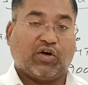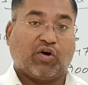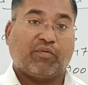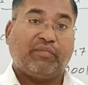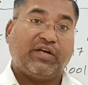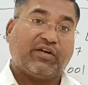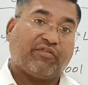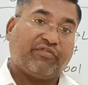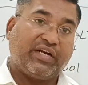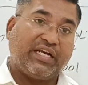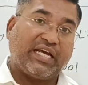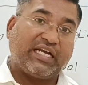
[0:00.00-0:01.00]
government of
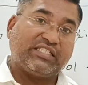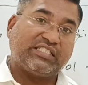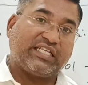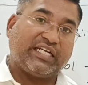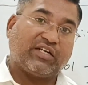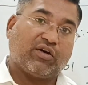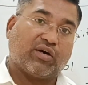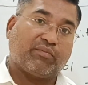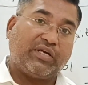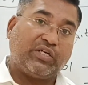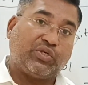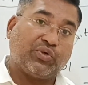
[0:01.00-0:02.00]
India and state
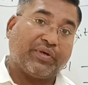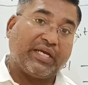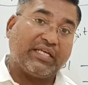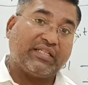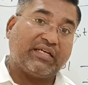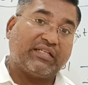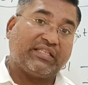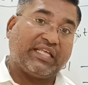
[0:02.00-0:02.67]
government together,